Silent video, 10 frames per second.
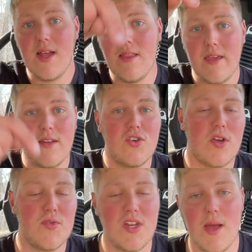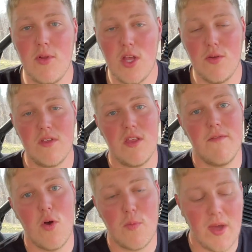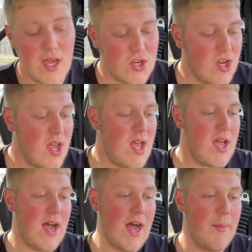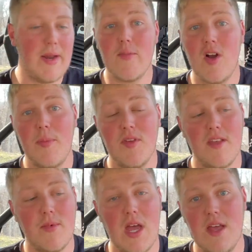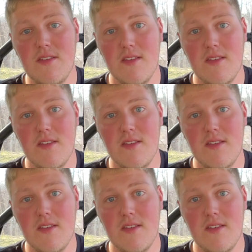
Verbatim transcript: Link in the description down below to the Evoke page. Uh, but I'm going to wrap this up, guys.